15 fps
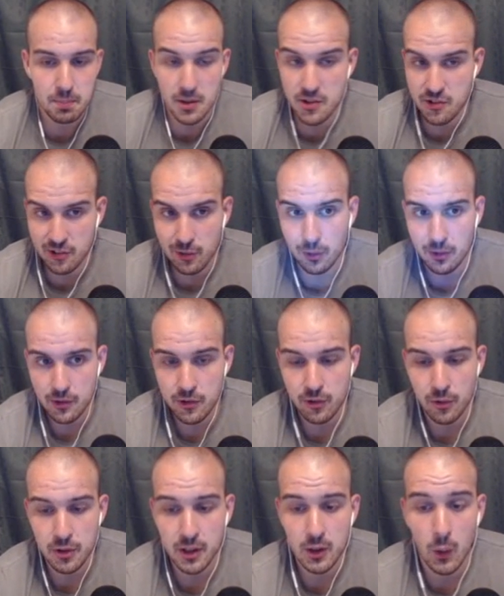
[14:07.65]
slot, so
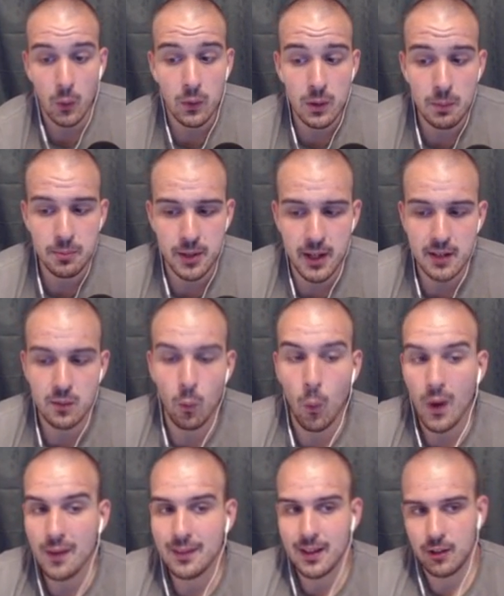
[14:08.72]
you can only obtain
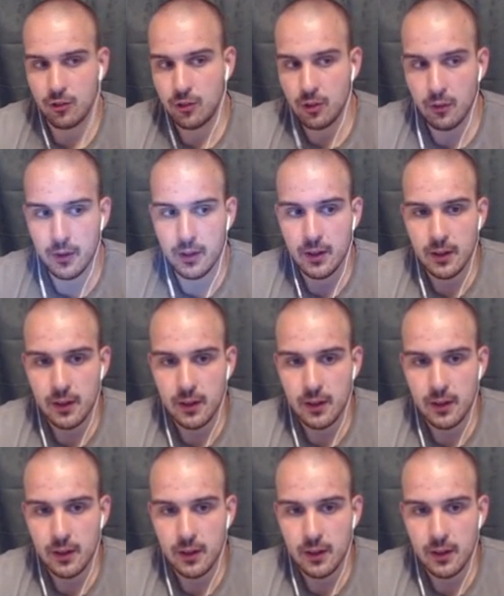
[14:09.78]
one legendary,